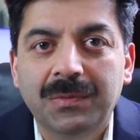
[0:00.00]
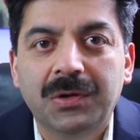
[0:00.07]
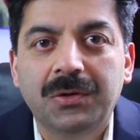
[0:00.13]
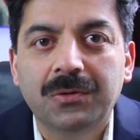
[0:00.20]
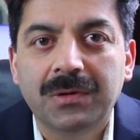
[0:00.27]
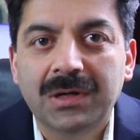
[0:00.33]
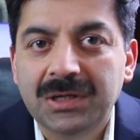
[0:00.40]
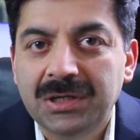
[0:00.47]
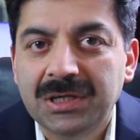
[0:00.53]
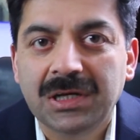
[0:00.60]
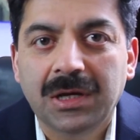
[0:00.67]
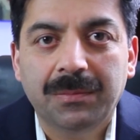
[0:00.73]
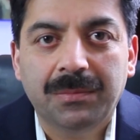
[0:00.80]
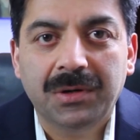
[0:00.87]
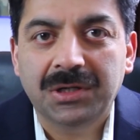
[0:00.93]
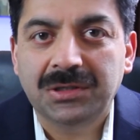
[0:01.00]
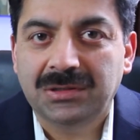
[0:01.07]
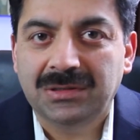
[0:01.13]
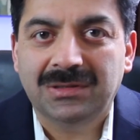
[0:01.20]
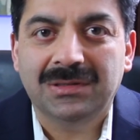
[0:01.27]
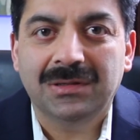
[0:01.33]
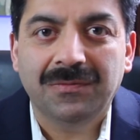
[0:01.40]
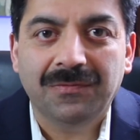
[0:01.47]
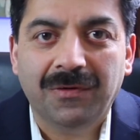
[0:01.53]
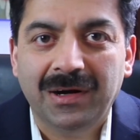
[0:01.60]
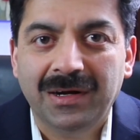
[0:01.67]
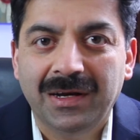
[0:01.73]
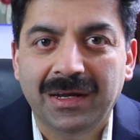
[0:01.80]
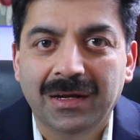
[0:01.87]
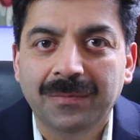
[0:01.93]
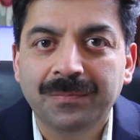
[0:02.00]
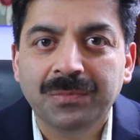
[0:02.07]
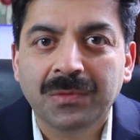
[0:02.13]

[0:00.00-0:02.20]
20 operations in one day